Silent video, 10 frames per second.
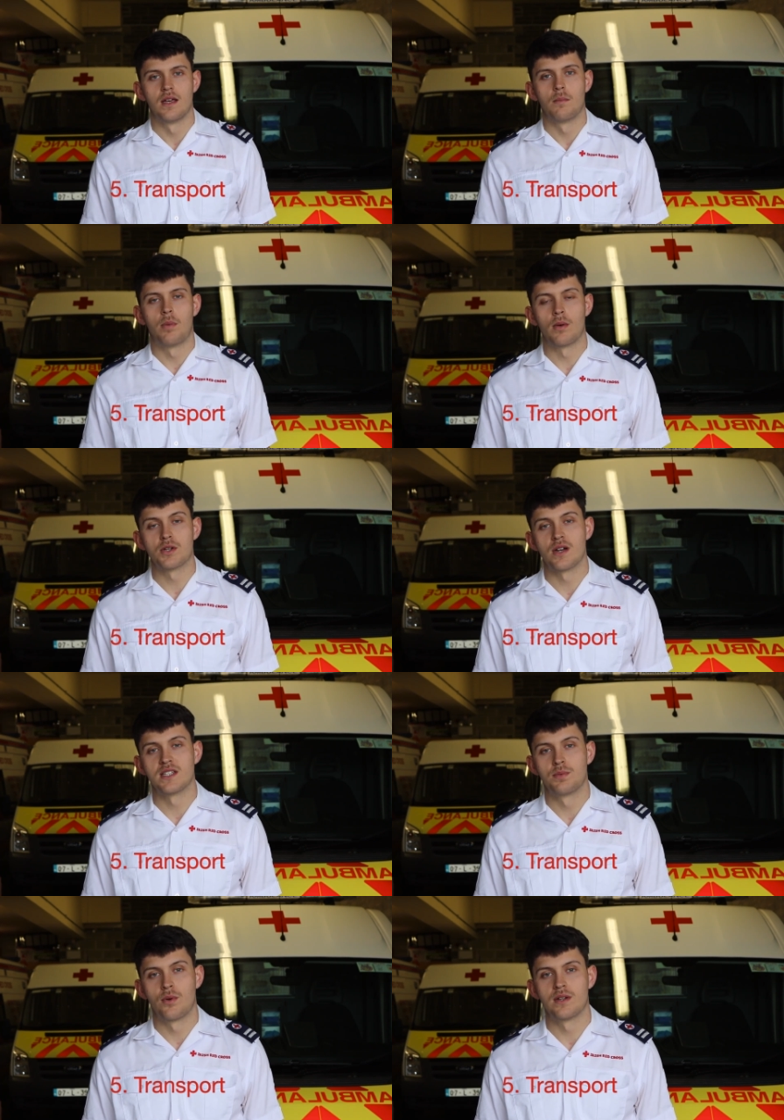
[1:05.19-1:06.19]
Public
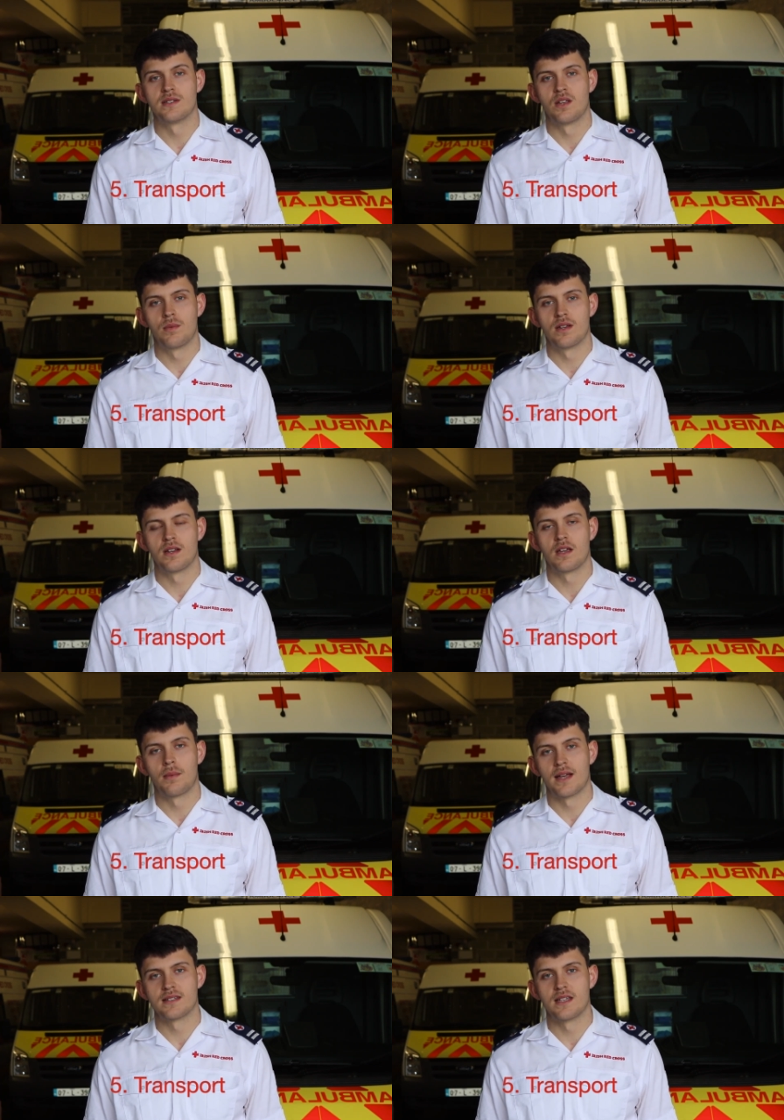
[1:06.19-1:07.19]
transport is limited in
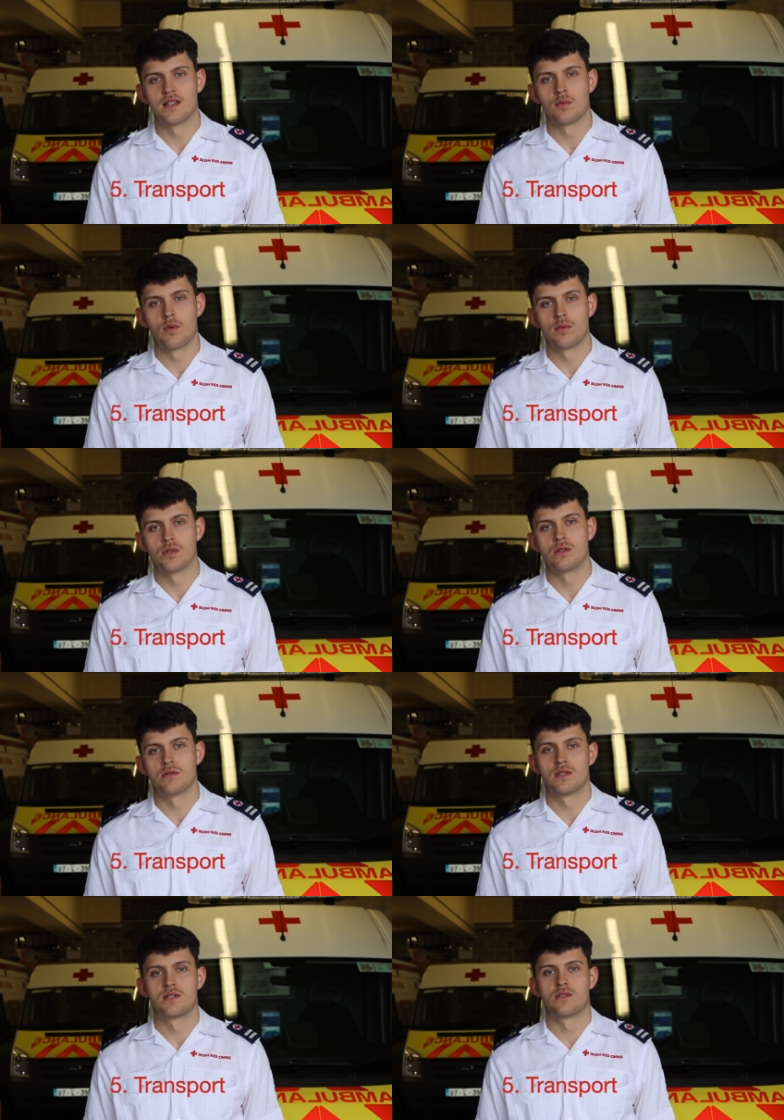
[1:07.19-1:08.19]
capacity at the moment due
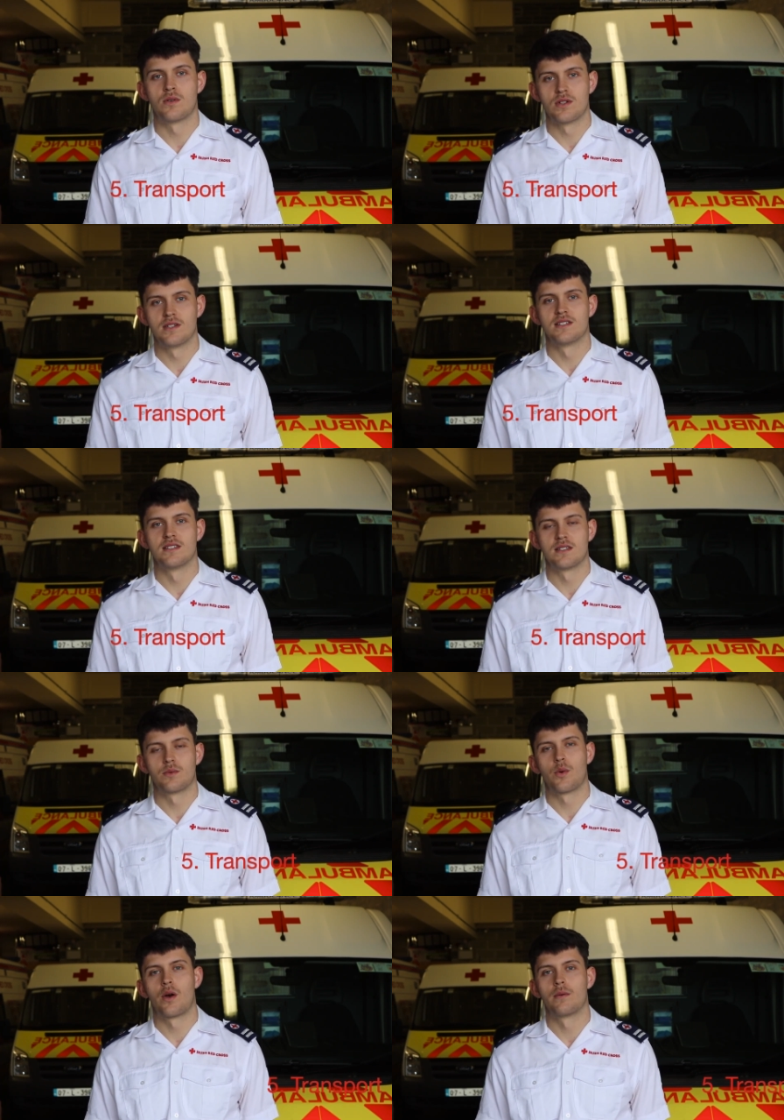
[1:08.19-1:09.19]
to social distancing
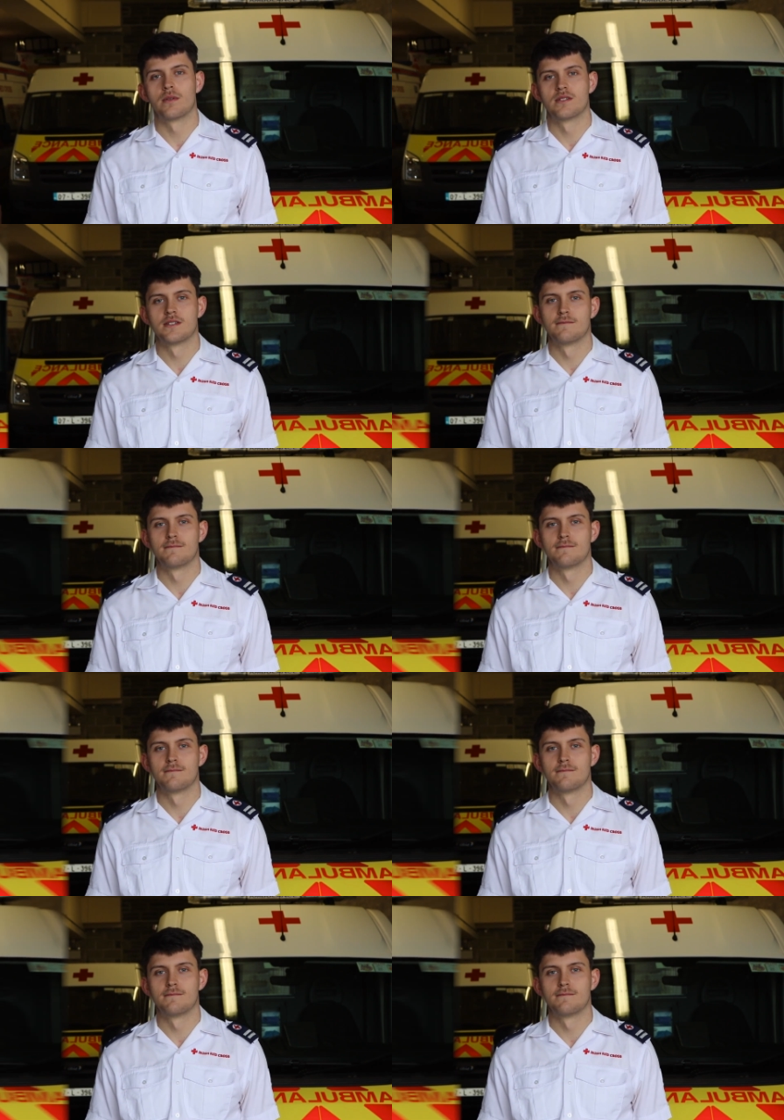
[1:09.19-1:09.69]
requirements.